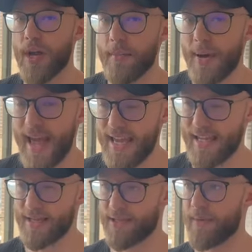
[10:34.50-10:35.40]

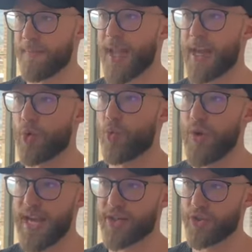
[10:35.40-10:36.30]
paying us. And
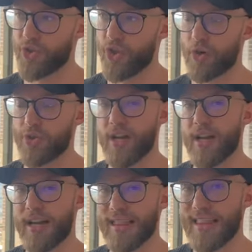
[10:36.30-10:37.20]
we actually charge
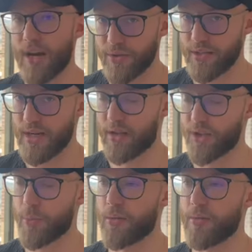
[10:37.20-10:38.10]

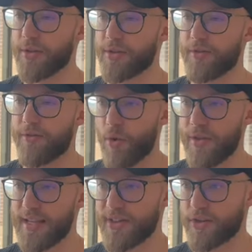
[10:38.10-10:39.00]
$1,000 per month for
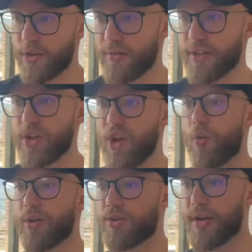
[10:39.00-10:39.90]
this service
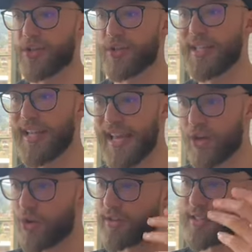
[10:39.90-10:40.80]
once they're actually getting
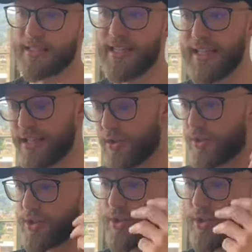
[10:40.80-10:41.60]
all these leads and once they're